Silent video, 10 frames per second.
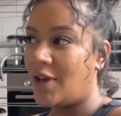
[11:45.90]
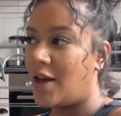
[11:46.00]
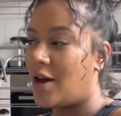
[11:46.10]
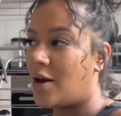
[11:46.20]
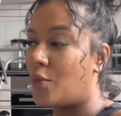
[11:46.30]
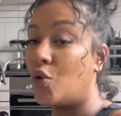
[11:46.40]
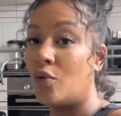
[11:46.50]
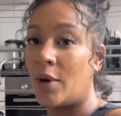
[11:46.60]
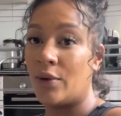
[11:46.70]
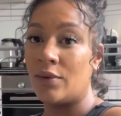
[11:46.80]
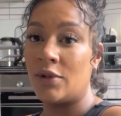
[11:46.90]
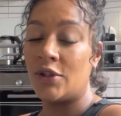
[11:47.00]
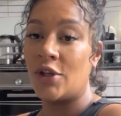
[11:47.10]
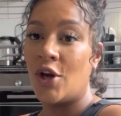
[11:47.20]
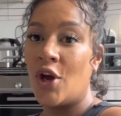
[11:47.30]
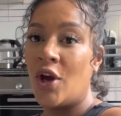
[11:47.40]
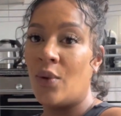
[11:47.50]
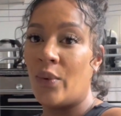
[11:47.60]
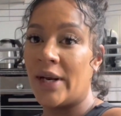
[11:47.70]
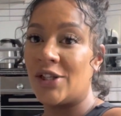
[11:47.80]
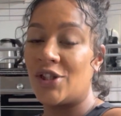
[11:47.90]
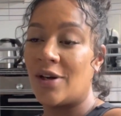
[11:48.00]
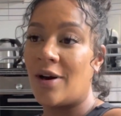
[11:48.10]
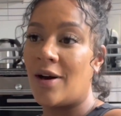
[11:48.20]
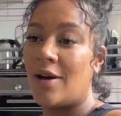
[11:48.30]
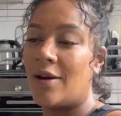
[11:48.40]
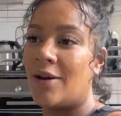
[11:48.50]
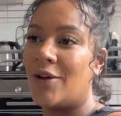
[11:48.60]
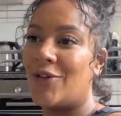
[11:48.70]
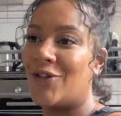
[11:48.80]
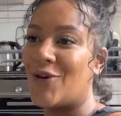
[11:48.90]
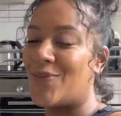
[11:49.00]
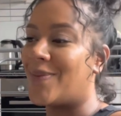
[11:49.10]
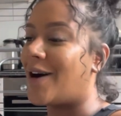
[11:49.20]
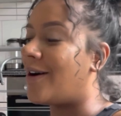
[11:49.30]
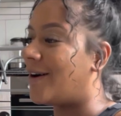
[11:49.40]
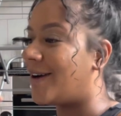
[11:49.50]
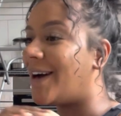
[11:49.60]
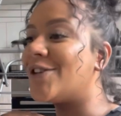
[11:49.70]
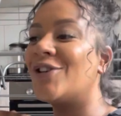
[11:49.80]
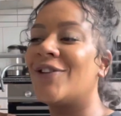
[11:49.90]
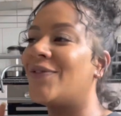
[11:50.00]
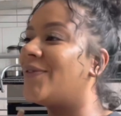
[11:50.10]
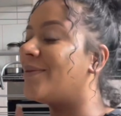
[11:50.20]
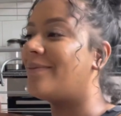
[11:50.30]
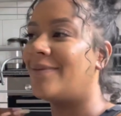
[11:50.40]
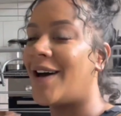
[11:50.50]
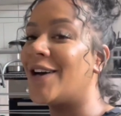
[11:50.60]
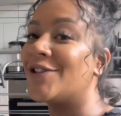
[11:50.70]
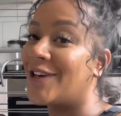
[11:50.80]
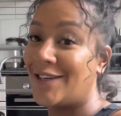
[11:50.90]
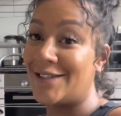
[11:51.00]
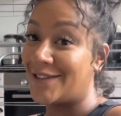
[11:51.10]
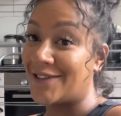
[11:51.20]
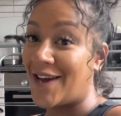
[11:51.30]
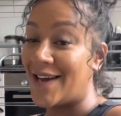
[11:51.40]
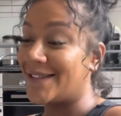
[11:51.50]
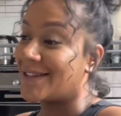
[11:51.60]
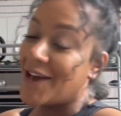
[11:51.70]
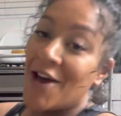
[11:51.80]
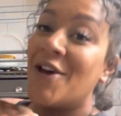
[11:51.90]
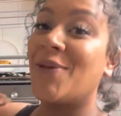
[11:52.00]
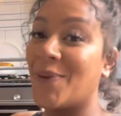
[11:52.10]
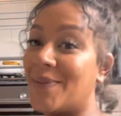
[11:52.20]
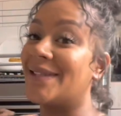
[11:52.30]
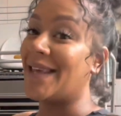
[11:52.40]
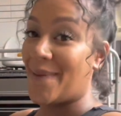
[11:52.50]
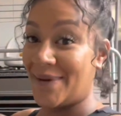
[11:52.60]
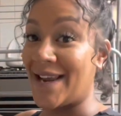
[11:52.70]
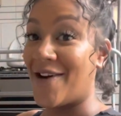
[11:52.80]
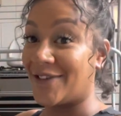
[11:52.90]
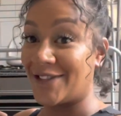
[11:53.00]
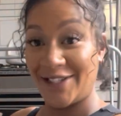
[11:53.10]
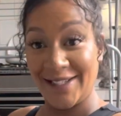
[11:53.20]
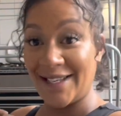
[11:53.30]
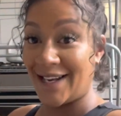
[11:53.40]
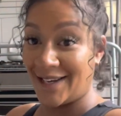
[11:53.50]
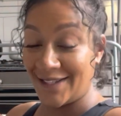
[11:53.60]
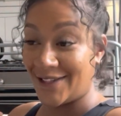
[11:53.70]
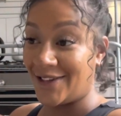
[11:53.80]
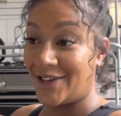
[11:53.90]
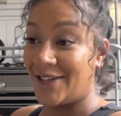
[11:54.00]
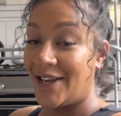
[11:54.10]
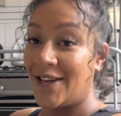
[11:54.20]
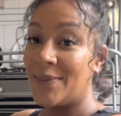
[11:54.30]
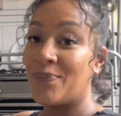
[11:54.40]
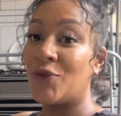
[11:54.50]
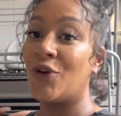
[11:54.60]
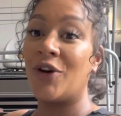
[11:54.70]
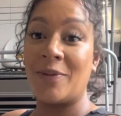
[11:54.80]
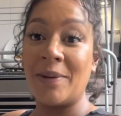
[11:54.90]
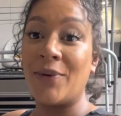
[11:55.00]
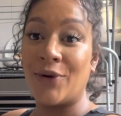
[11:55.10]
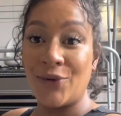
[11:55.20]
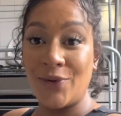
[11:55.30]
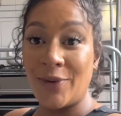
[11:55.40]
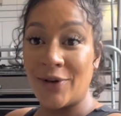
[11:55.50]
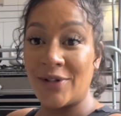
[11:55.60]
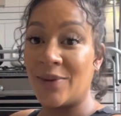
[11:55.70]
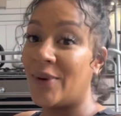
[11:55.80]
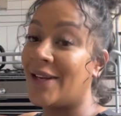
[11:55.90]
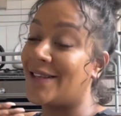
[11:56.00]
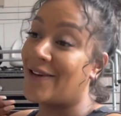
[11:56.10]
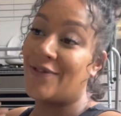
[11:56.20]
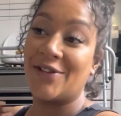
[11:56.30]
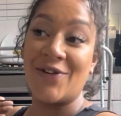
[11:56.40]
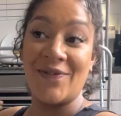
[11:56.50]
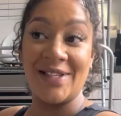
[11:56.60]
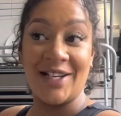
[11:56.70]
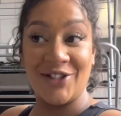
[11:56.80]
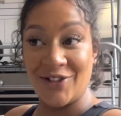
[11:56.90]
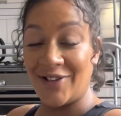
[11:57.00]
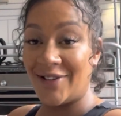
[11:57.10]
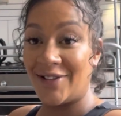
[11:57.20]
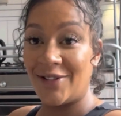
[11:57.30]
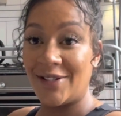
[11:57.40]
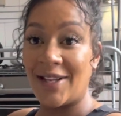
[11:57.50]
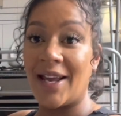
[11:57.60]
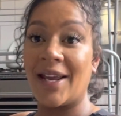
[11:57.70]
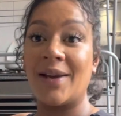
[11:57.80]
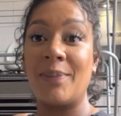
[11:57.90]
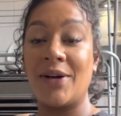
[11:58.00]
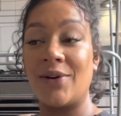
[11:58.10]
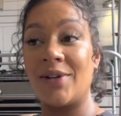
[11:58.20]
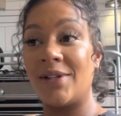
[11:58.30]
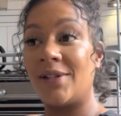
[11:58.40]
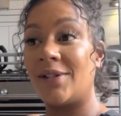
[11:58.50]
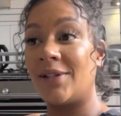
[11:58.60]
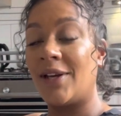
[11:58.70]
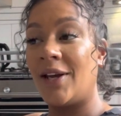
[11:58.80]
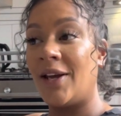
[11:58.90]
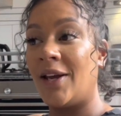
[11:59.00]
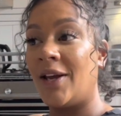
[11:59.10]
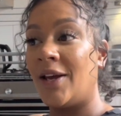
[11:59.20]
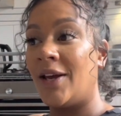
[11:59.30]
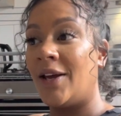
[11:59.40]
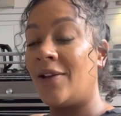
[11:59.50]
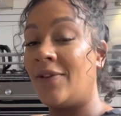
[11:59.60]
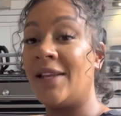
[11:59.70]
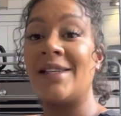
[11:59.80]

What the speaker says: hormones, which I should have listened, guys. The woman sat me down and she said, listen, you're going to be put on hormones and we need to have this conversation. She's like, because this